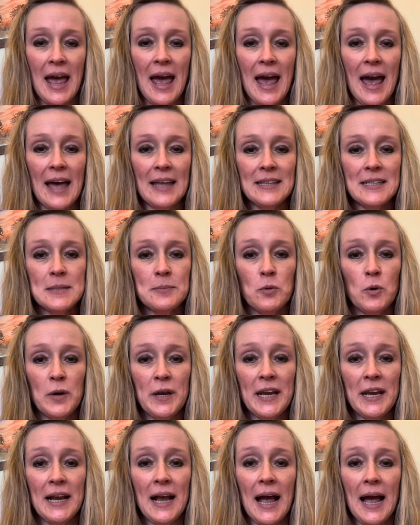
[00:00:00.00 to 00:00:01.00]
and this
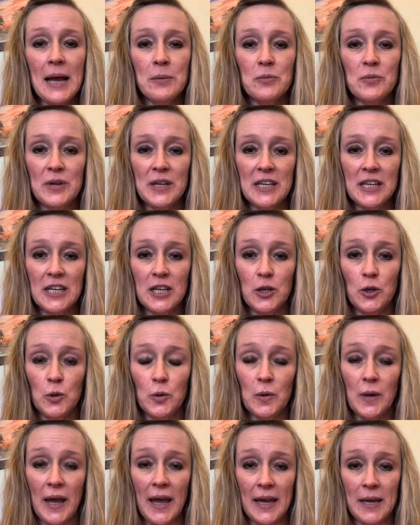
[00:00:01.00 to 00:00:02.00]
morning I'm reading
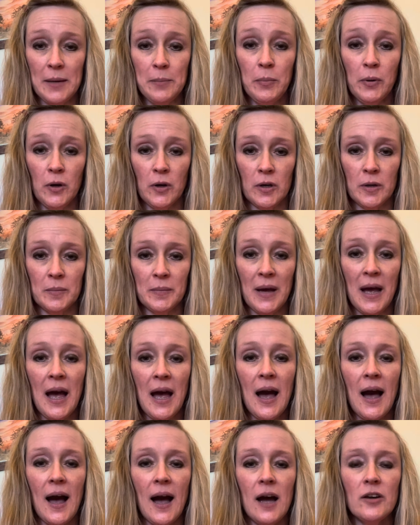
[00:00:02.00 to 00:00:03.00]
you a poem
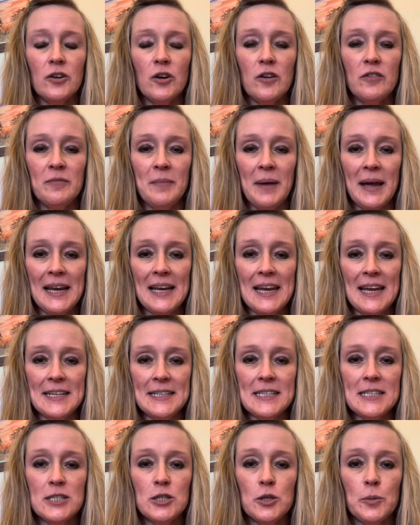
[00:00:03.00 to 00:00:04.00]
out of my
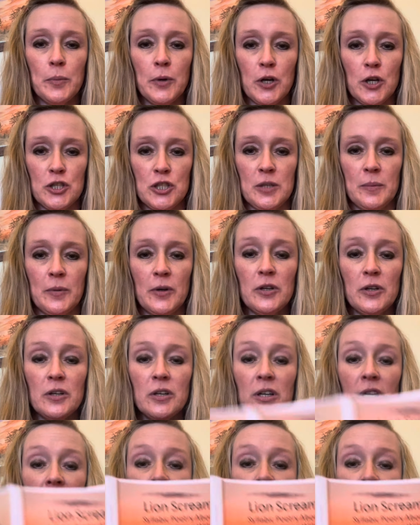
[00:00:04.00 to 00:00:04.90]
latest poetry book.